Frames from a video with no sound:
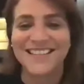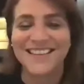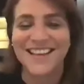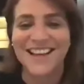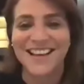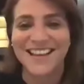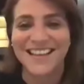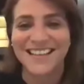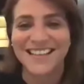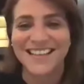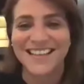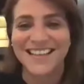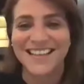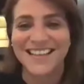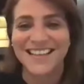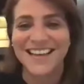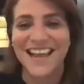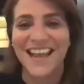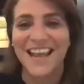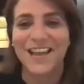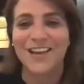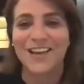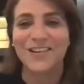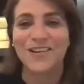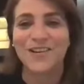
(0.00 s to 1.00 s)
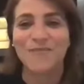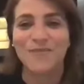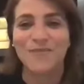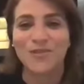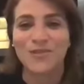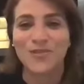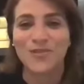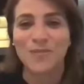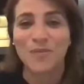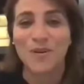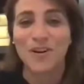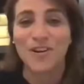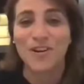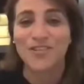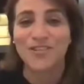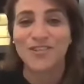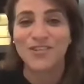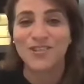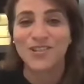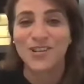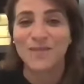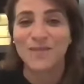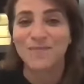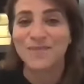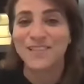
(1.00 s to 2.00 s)
content, and commercial
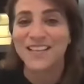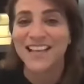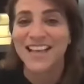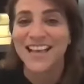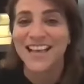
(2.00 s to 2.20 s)
partnerships.